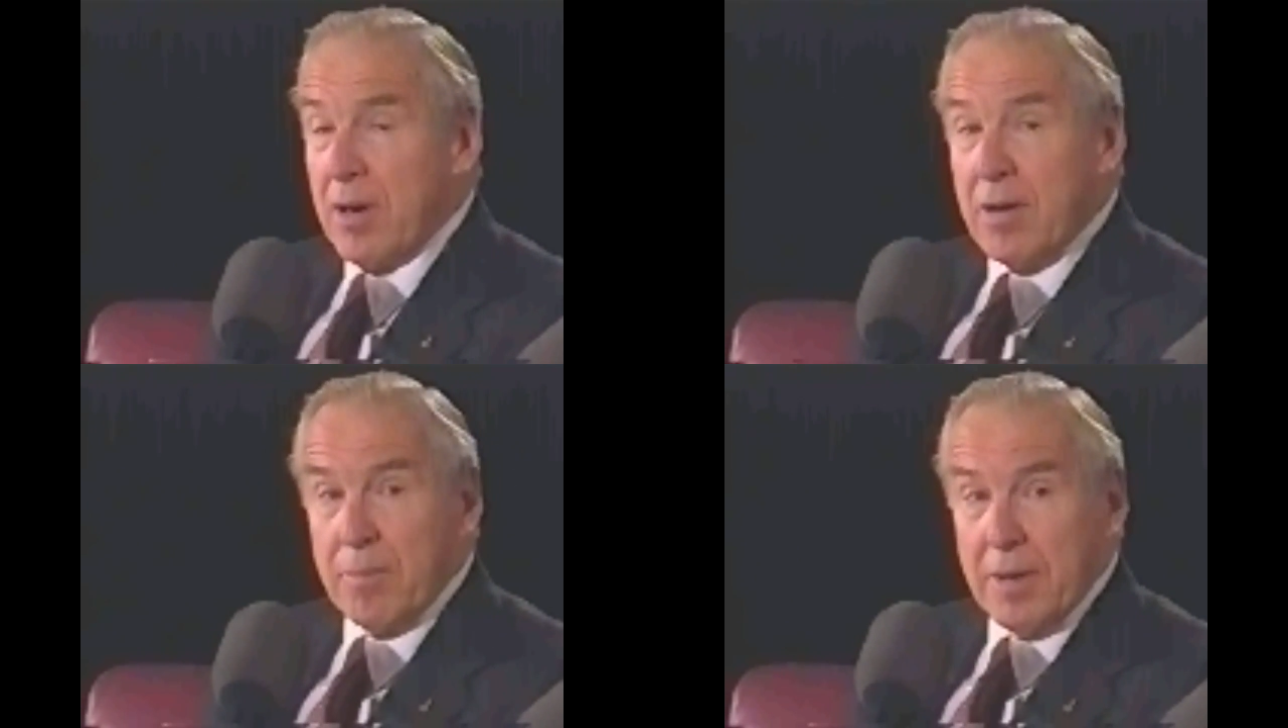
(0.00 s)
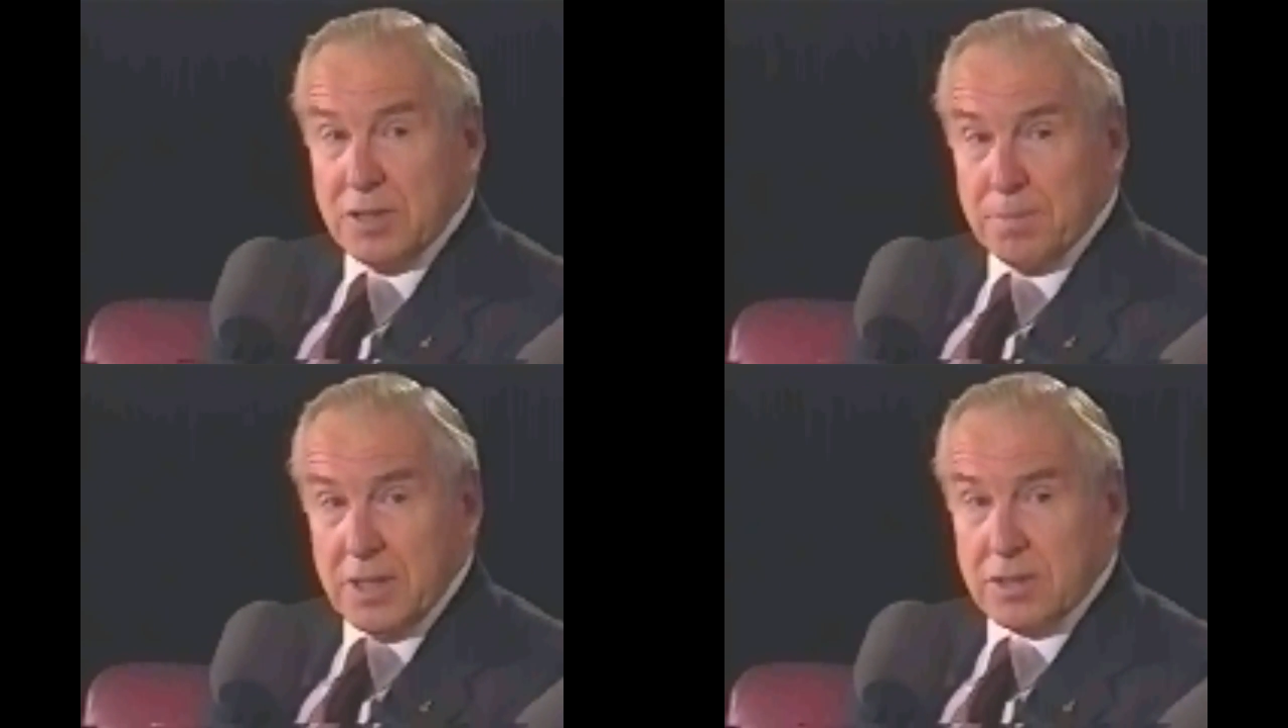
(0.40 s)
rear end of
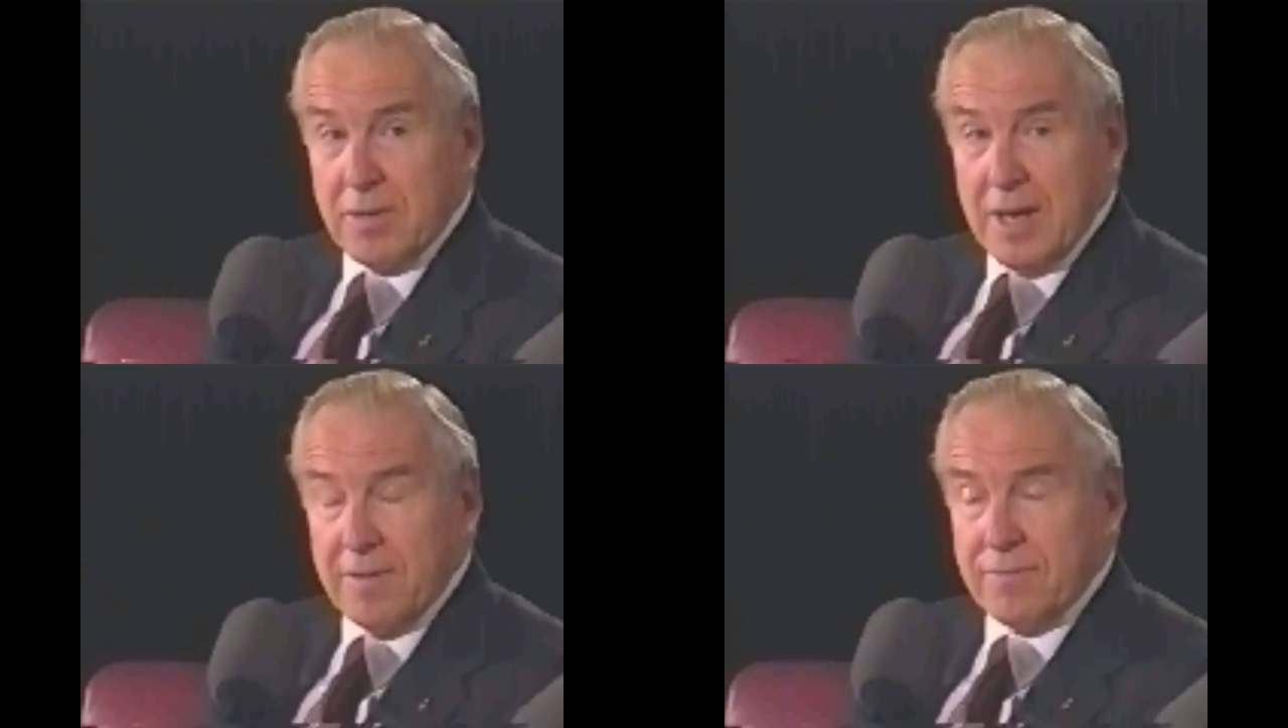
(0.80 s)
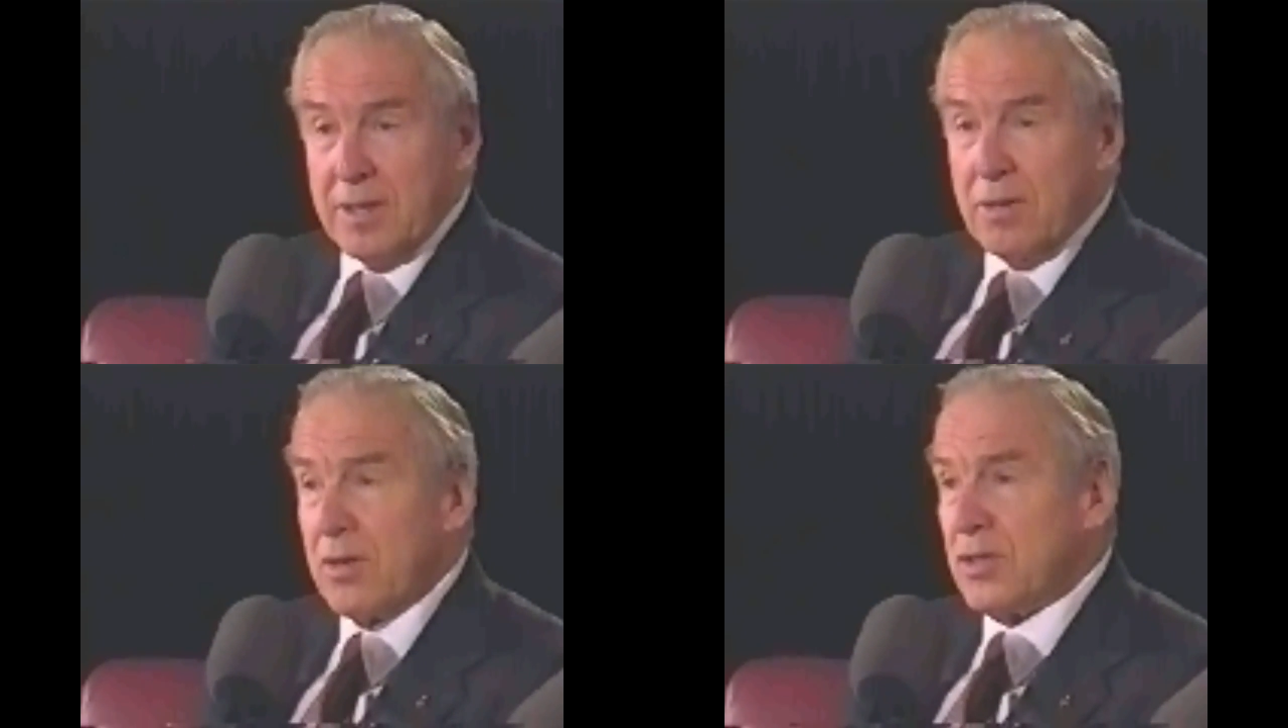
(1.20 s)
my
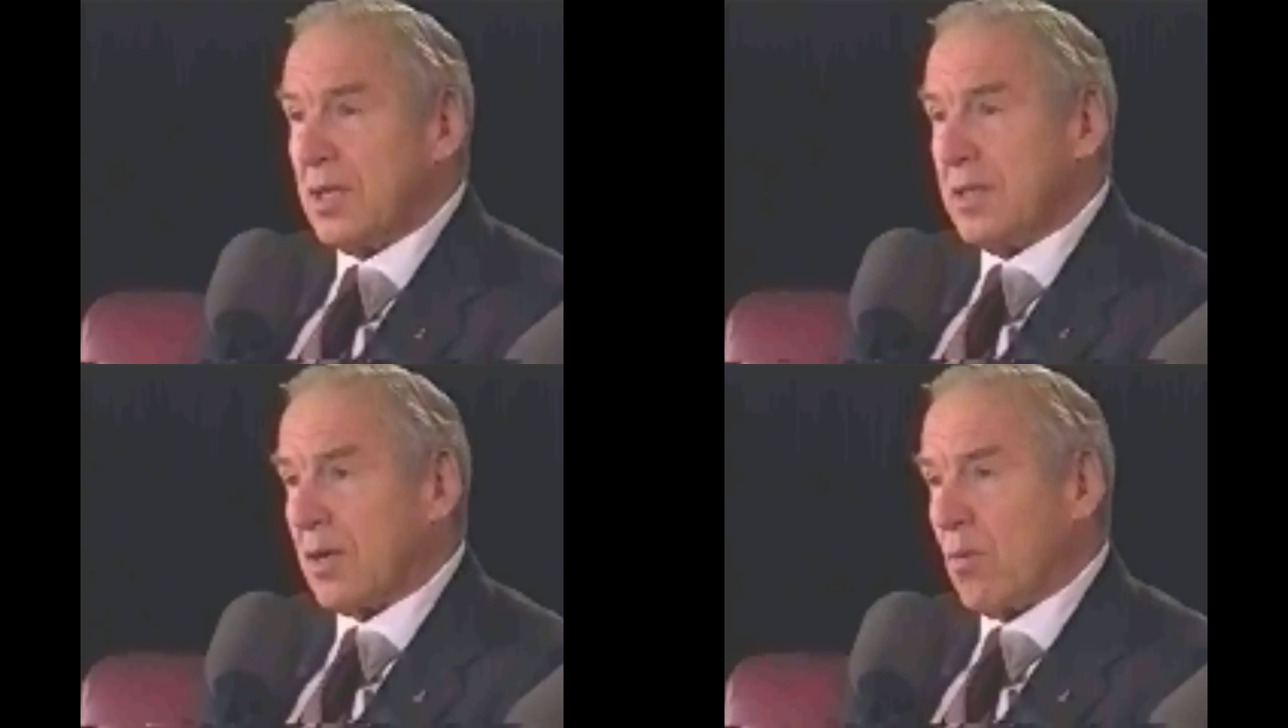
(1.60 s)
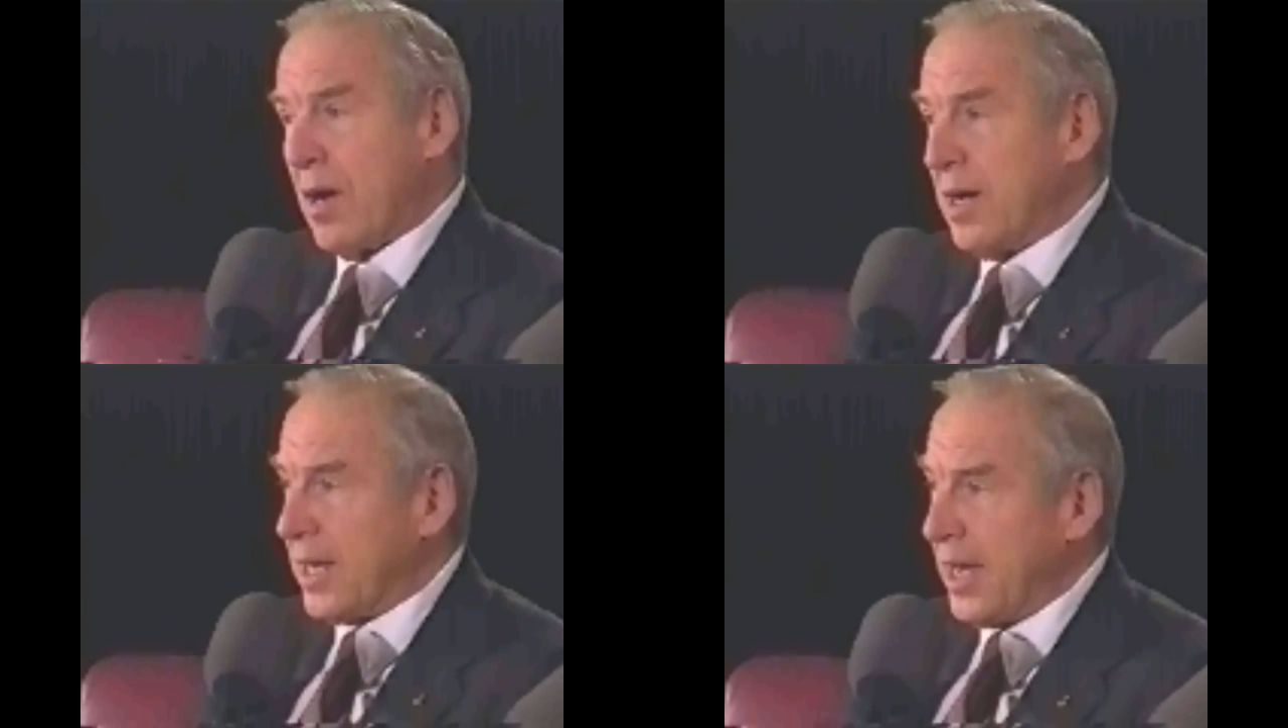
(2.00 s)
spacecraft and noticed that the
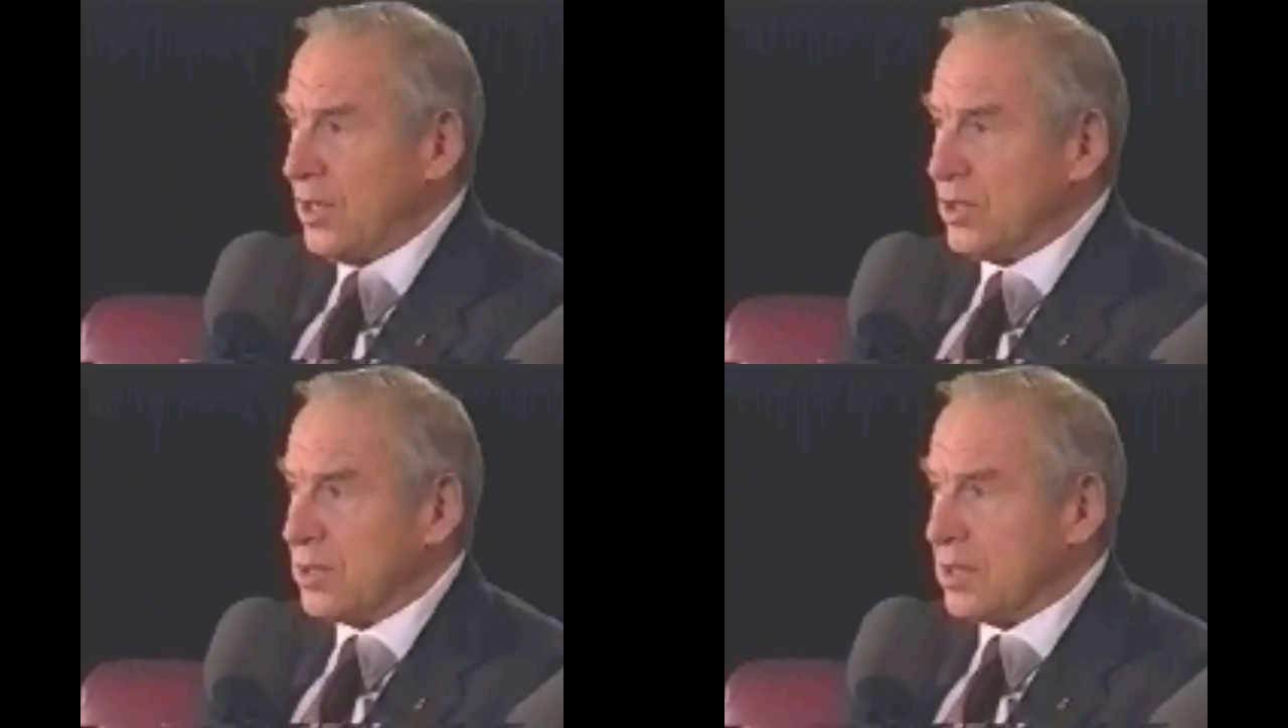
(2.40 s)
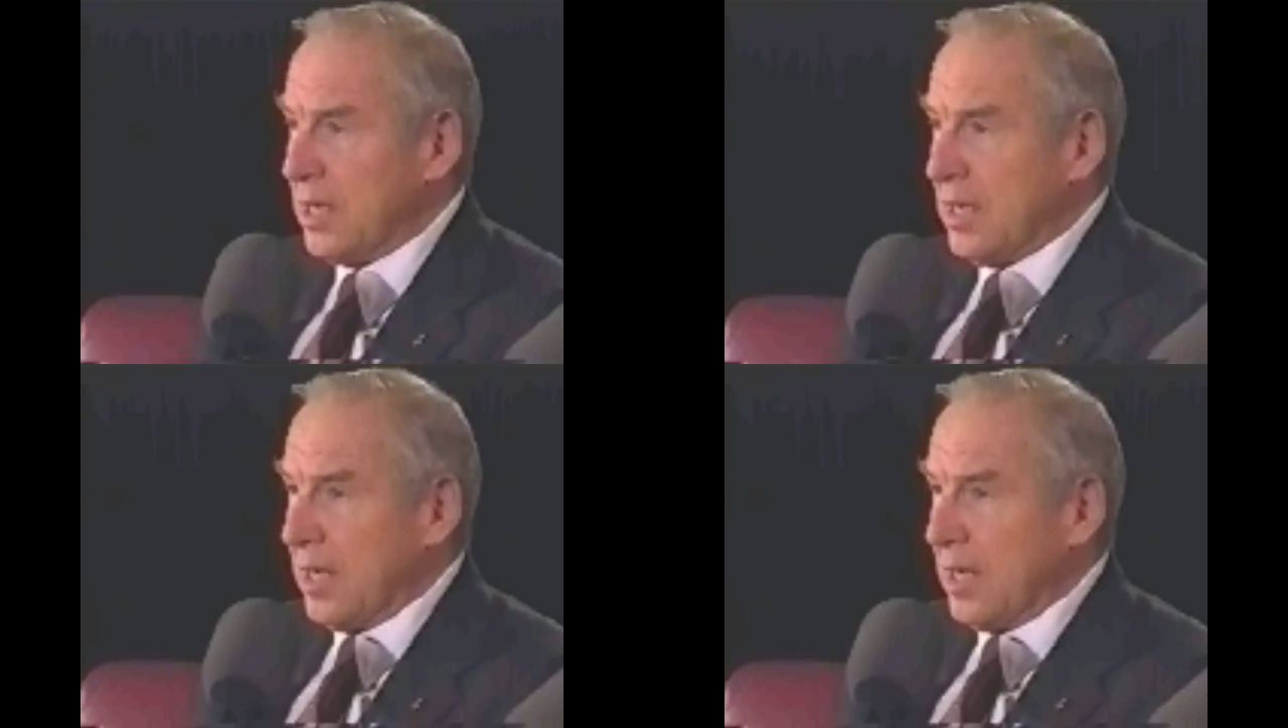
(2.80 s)
quantity gauges